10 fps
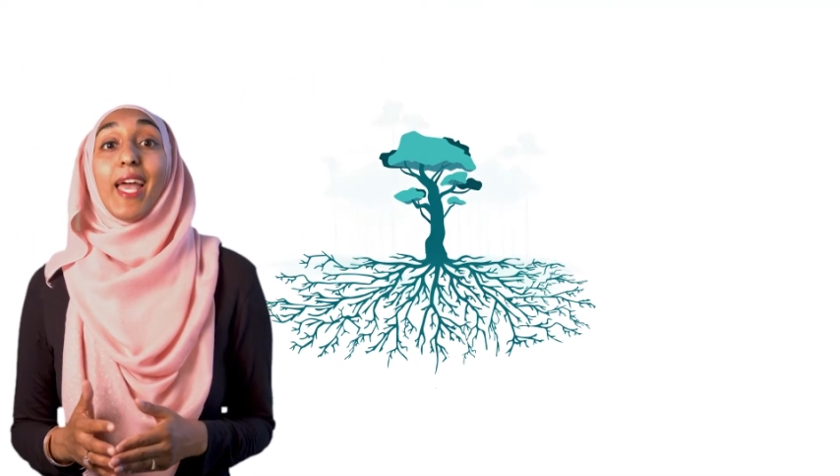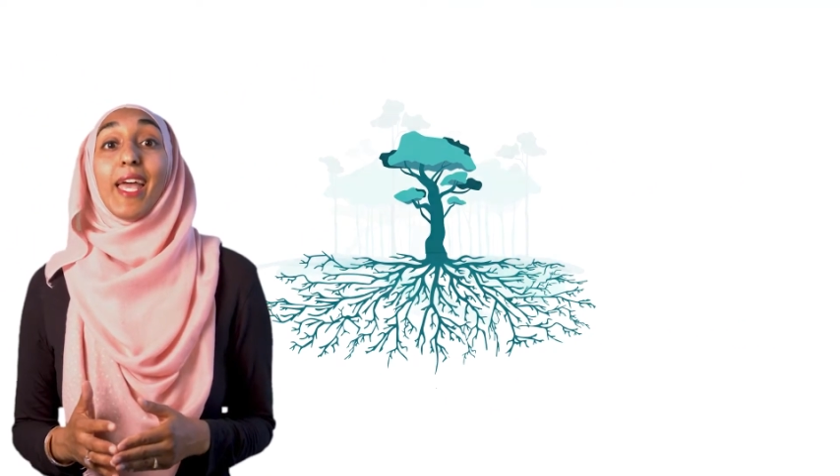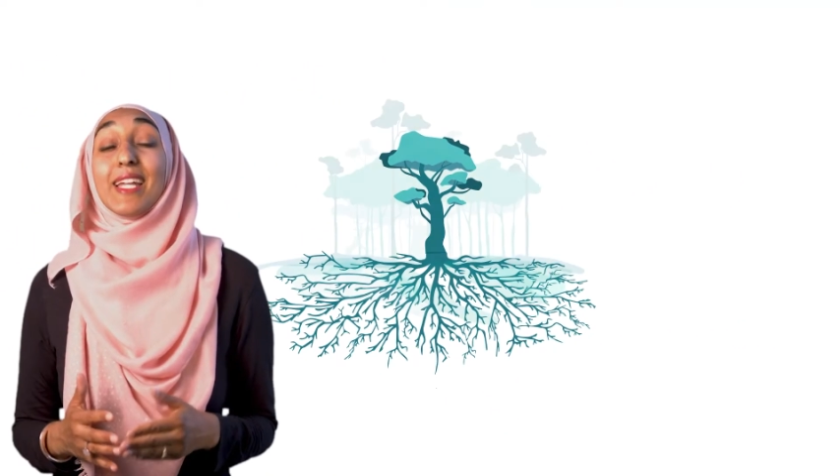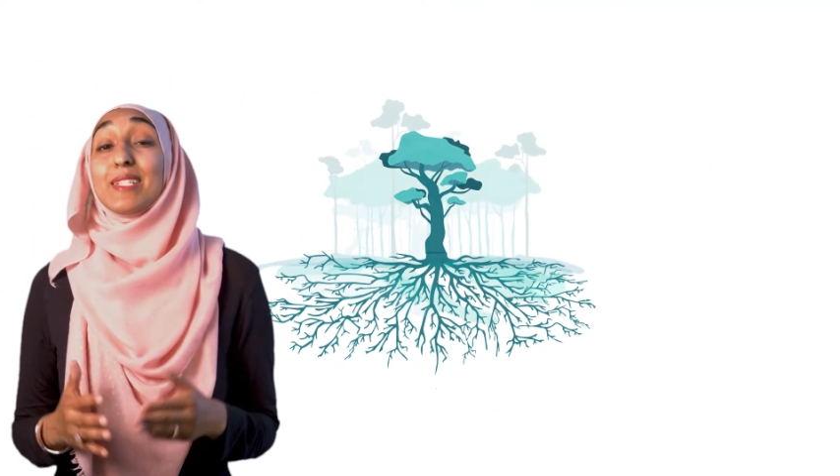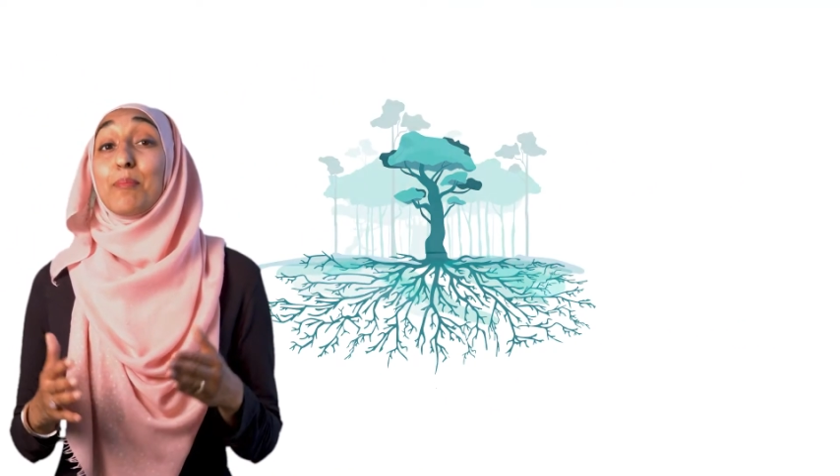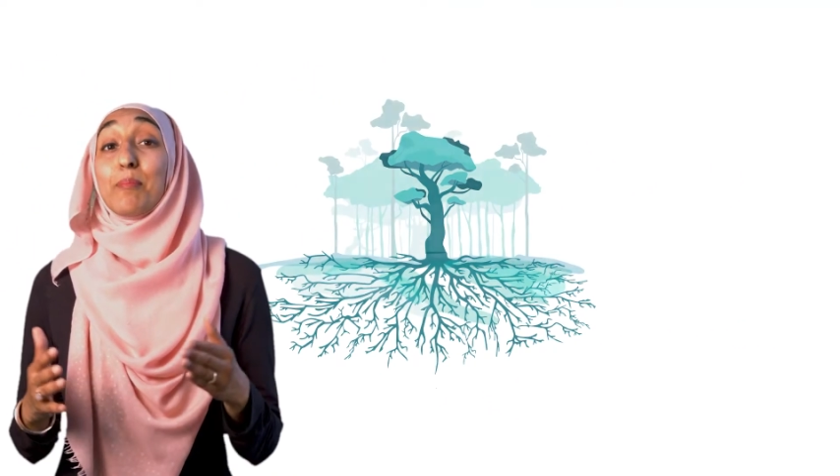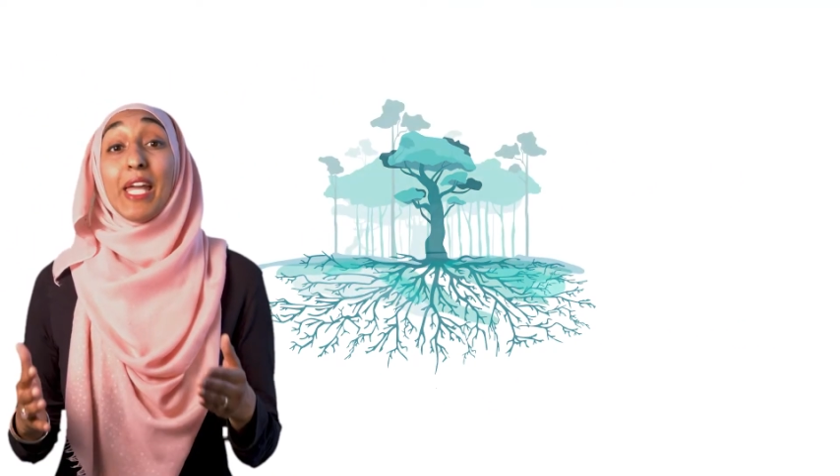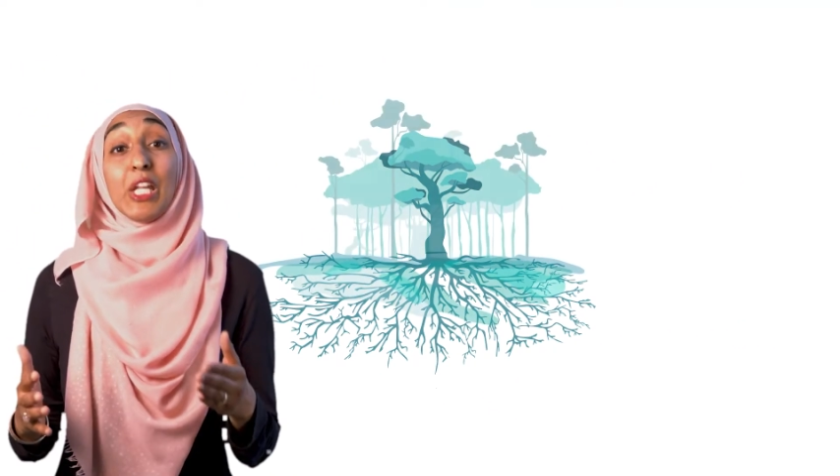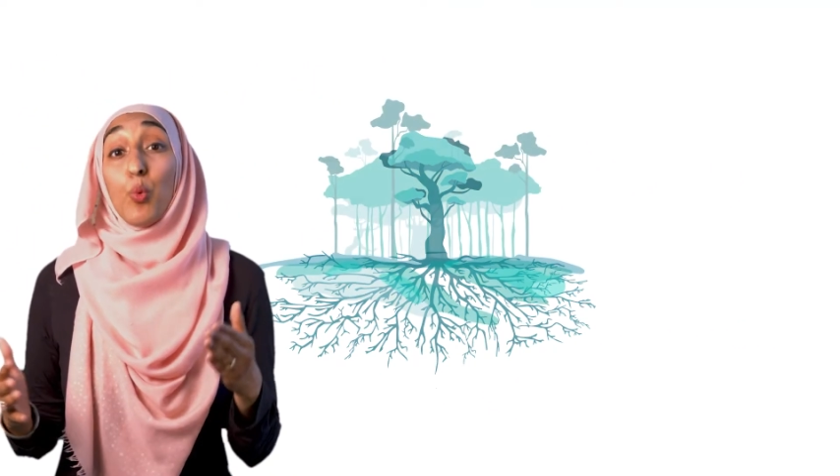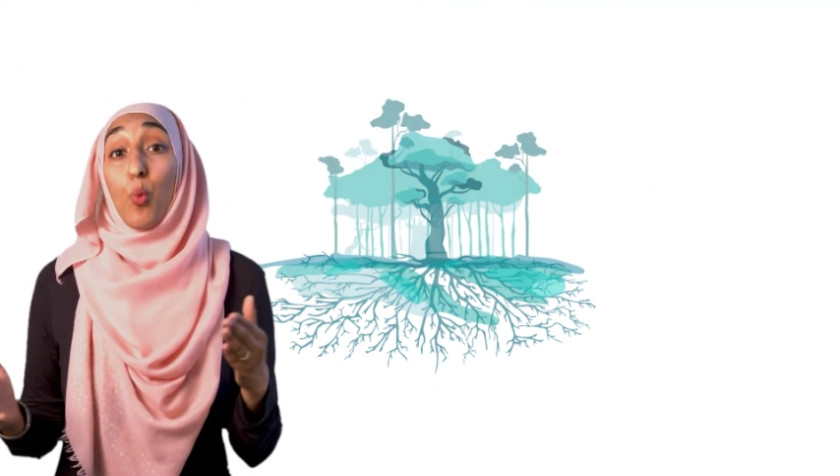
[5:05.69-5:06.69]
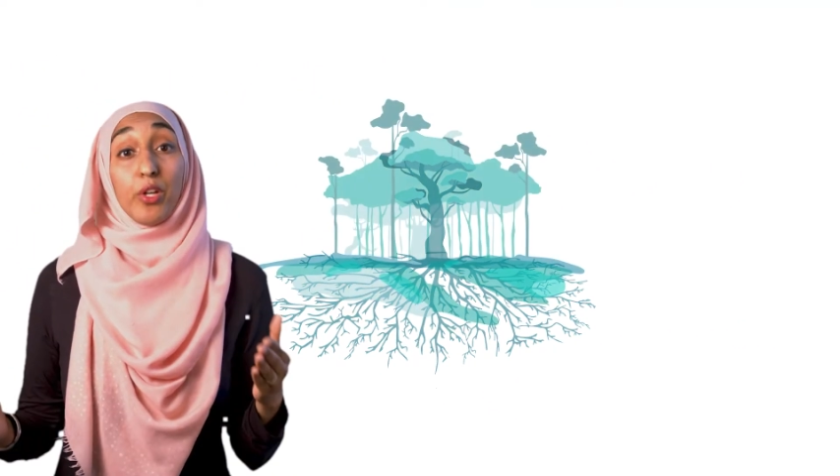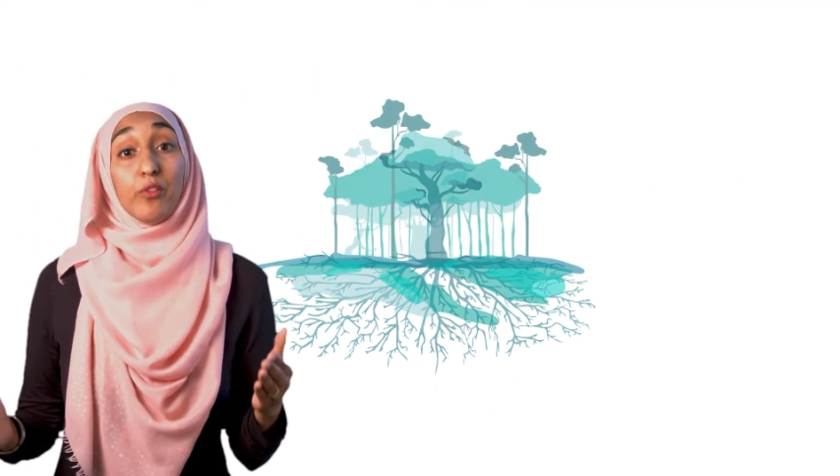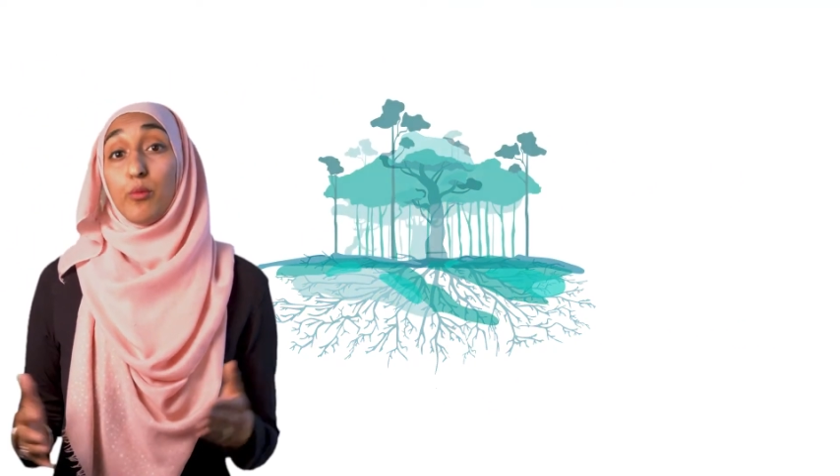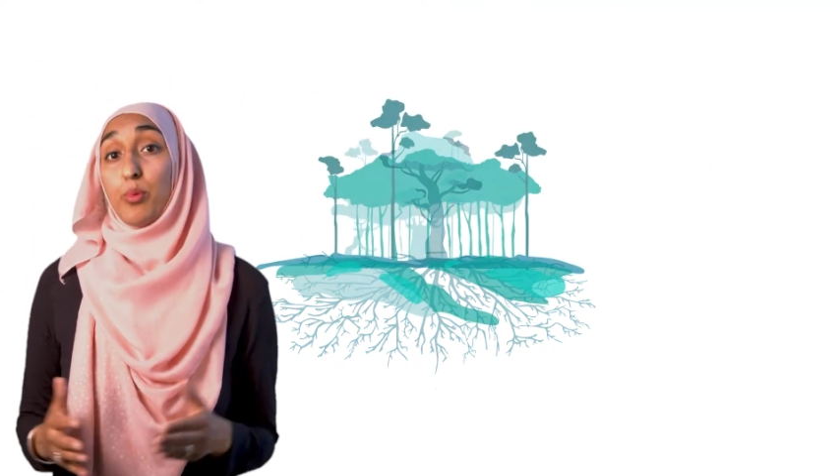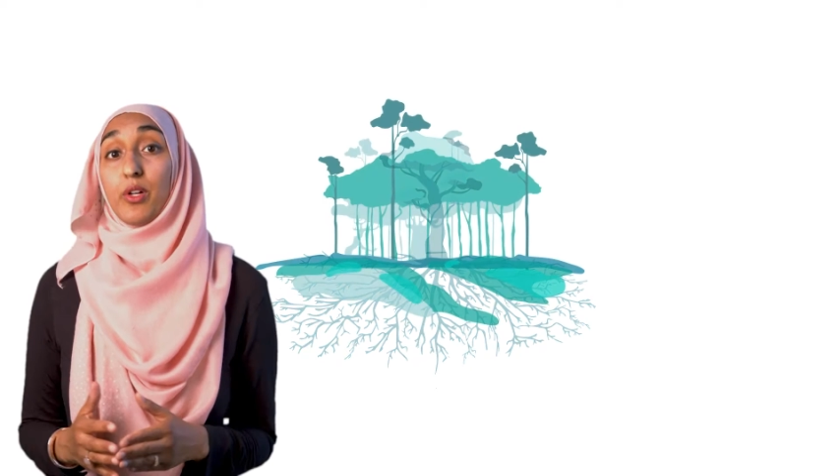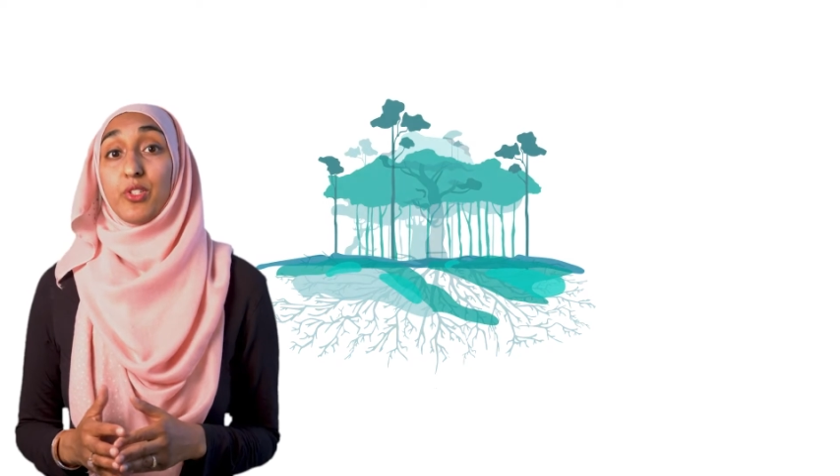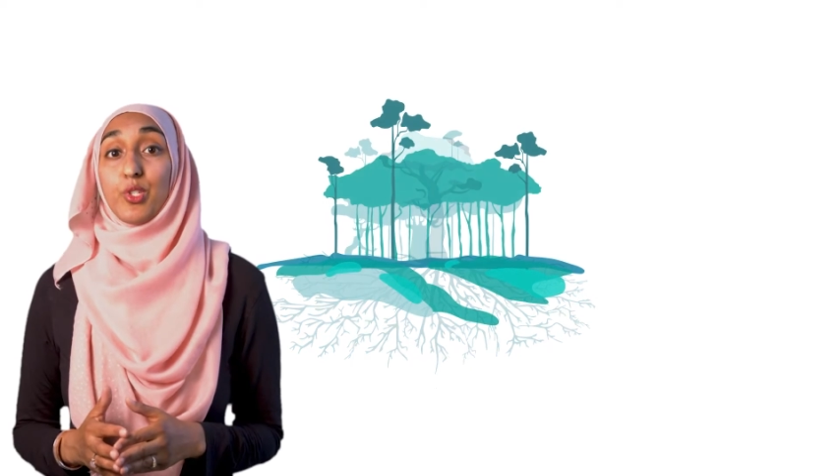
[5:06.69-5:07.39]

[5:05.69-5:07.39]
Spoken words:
It has many wonderful parts